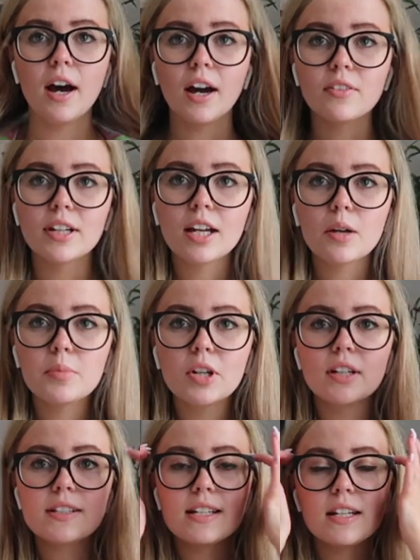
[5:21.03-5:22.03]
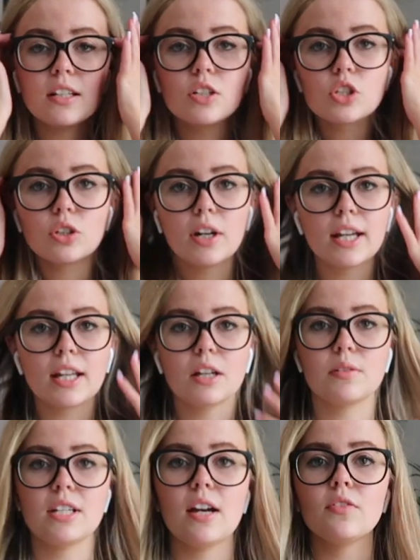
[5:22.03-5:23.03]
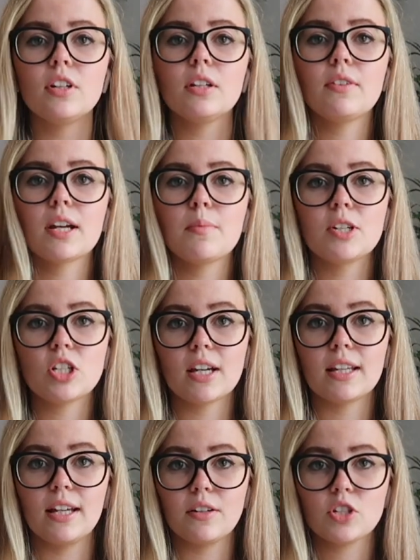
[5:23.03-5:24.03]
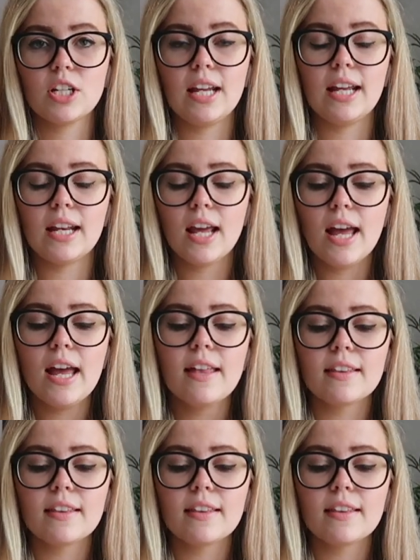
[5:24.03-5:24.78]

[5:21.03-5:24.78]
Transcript: I really hope you guys did enjoy and I definitely recommend checking out SHEIN.